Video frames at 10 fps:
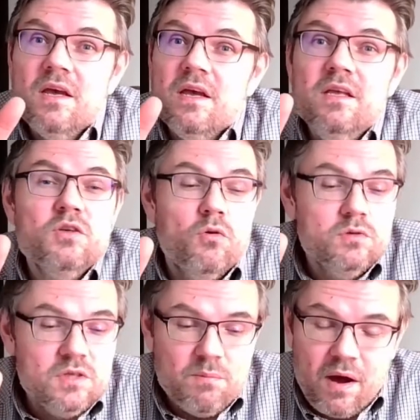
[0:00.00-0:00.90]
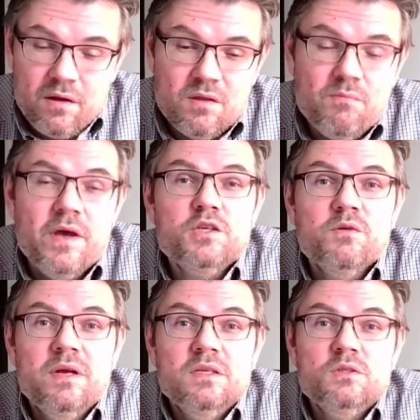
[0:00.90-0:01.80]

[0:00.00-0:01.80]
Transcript: it's also about the measurements.